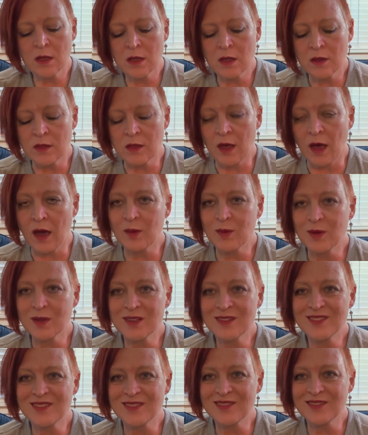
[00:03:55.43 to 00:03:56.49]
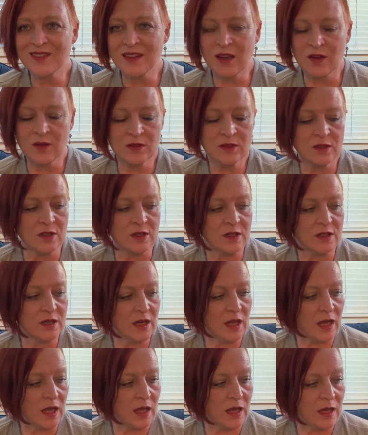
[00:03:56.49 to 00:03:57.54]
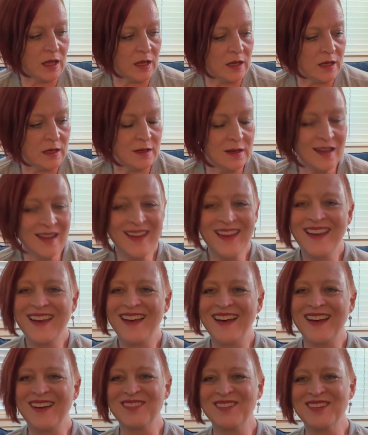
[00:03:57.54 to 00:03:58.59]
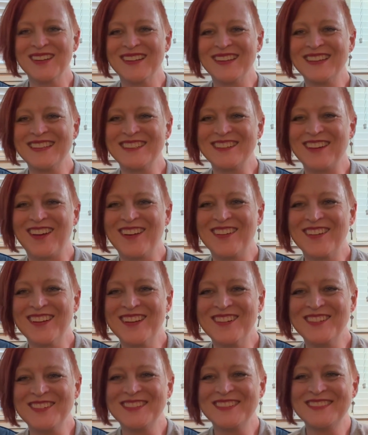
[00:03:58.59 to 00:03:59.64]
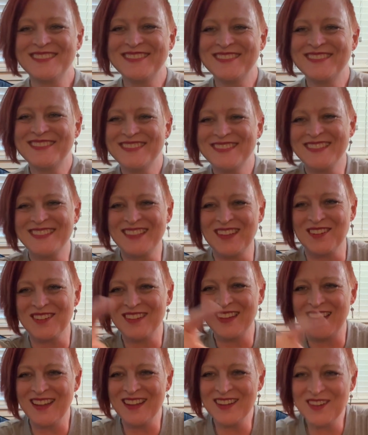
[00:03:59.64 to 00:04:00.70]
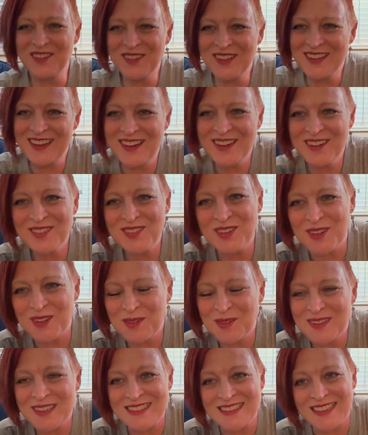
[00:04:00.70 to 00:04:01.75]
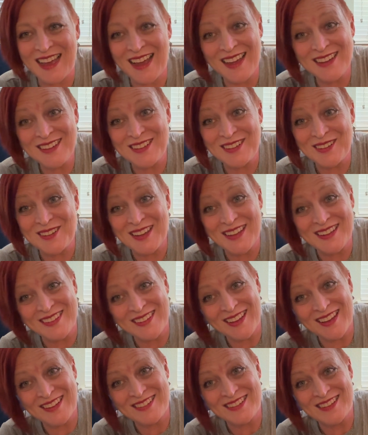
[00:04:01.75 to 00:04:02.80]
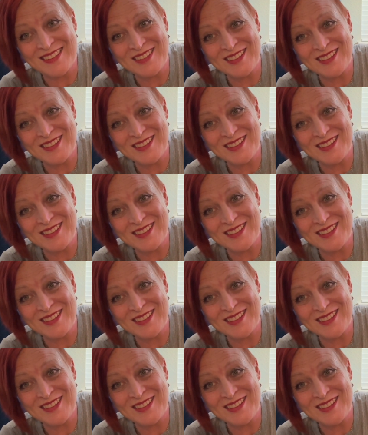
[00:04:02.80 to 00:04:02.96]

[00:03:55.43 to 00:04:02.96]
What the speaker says: that was good. And I'm gonna let you all go. Don't say that no one cares for you, because I do, and God does